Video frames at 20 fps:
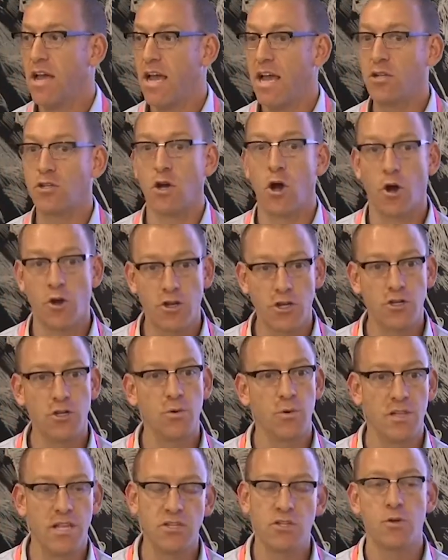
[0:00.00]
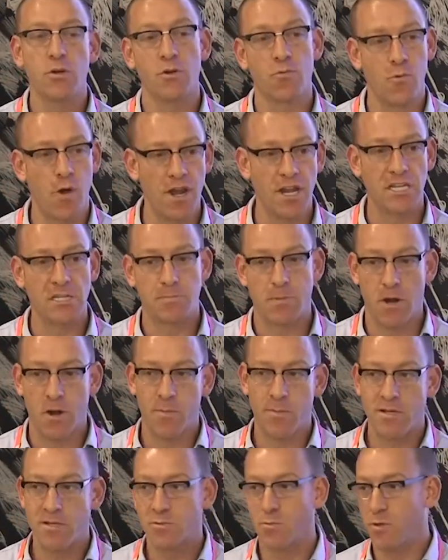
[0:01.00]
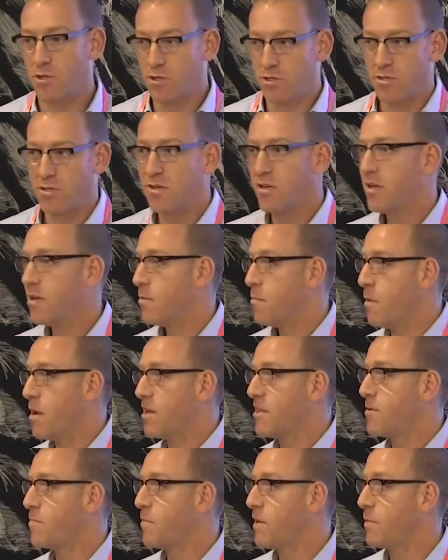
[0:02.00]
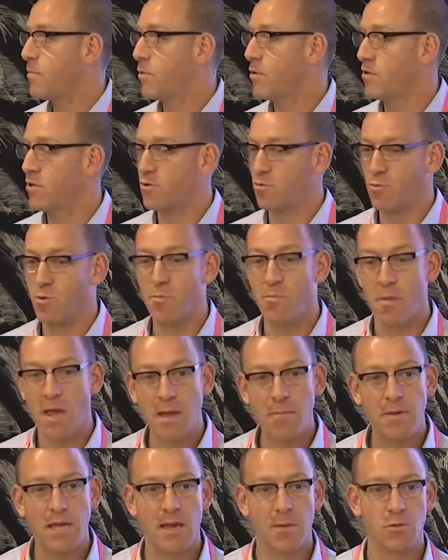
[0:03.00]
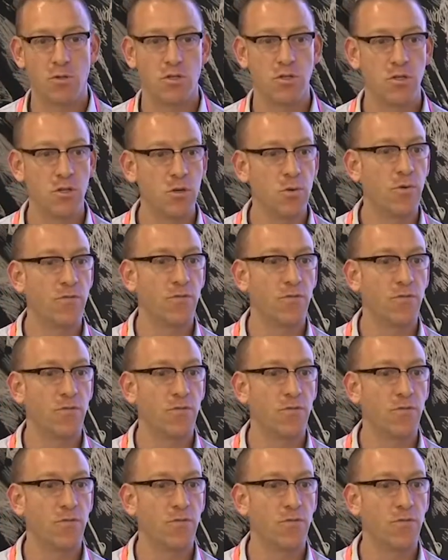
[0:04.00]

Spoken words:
It's hard to do unless you can run experiments, which many of the people in this room may be able to do.